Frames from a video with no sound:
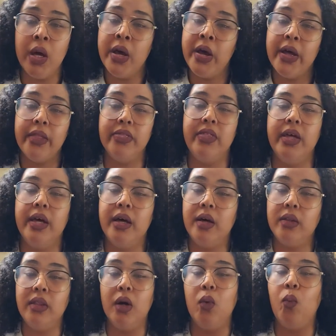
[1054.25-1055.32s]

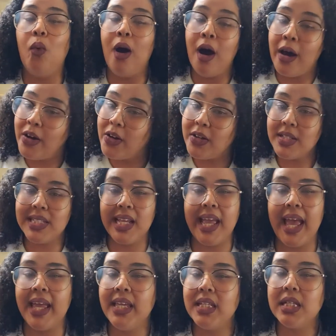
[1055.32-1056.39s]
the water's
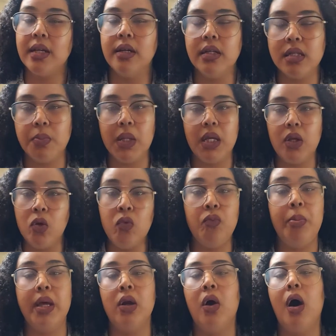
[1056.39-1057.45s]
gate, so to speak, you've been
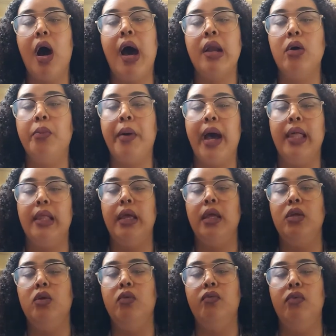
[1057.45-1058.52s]
on autopilot, and
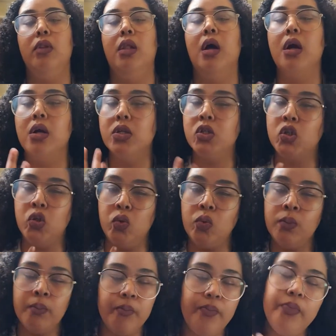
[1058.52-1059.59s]
you've learned to
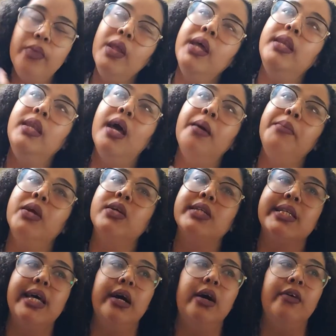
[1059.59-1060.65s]
numb
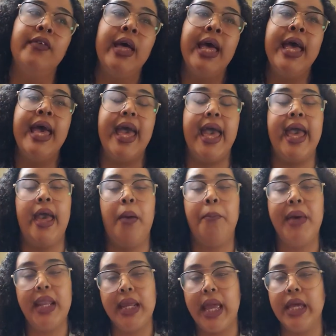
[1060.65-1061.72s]
yourself and
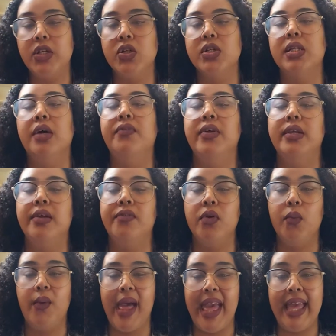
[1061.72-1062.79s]
medicate yourself in different
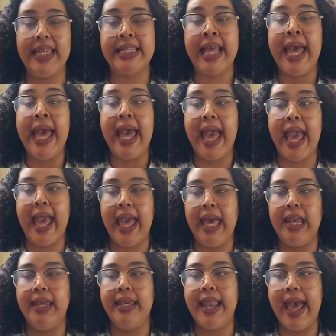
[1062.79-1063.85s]
ways.
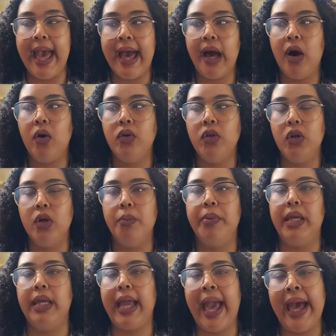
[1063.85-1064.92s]
And now you're being
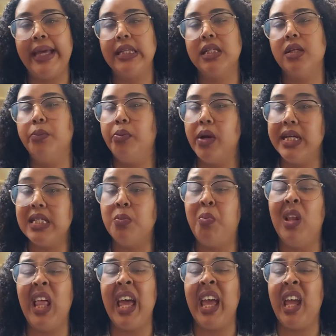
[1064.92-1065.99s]
asked to press
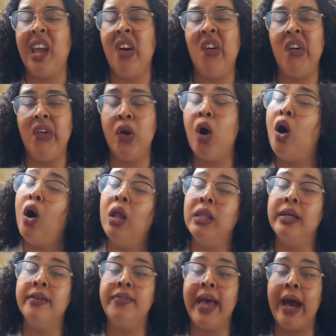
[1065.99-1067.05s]
play on all of
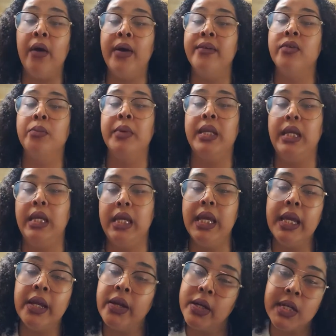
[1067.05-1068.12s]
however many
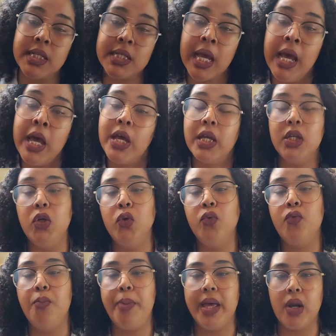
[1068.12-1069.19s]
years you've
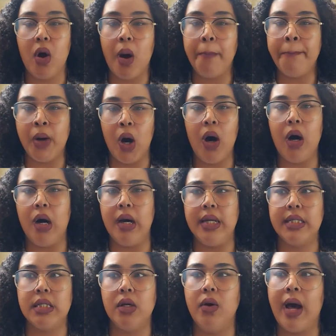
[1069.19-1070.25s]
been on pause.
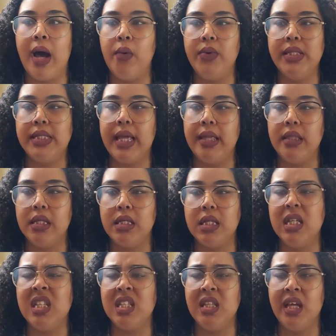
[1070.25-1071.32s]
So I would say this is
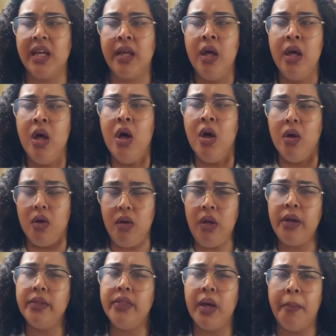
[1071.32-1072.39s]
the
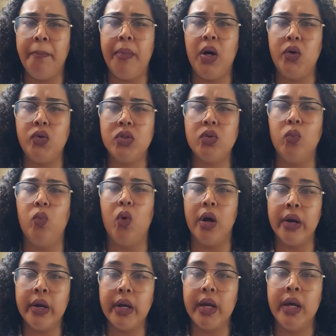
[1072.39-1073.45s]
the most
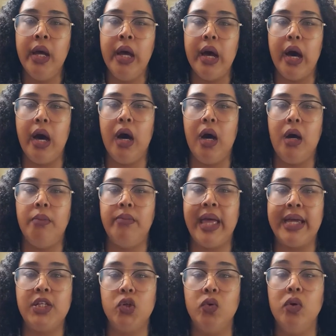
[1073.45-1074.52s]
work that
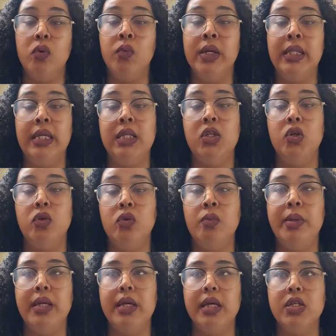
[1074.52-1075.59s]
you will really do,
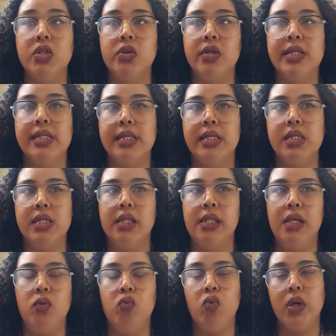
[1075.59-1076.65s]
because you're essentially
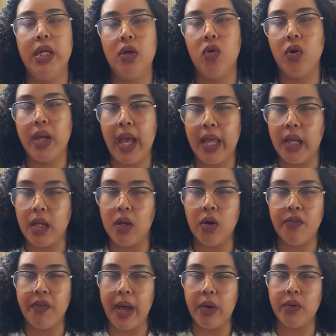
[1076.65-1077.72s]
recreating your
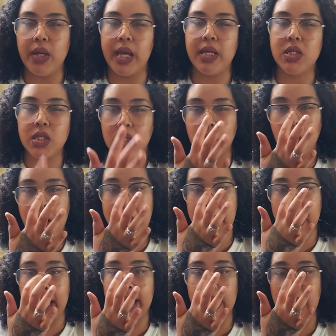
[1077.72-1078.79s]
foundation, right?
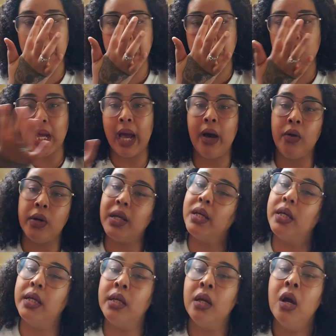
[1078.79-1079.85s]
Like in
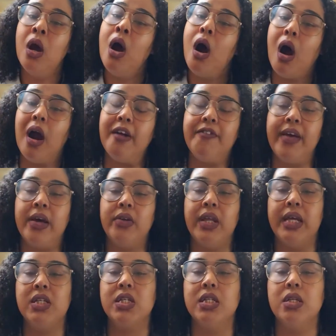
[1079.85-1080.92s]
childhood, our
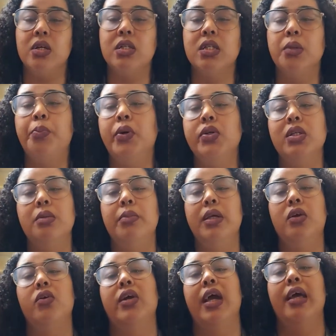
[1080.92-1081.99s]
foundations are supposed to be
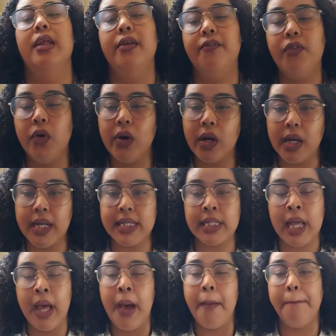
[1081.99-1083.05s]
created for us
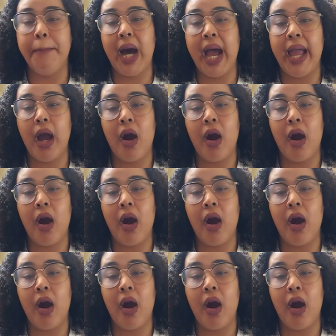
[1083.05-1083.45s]
by our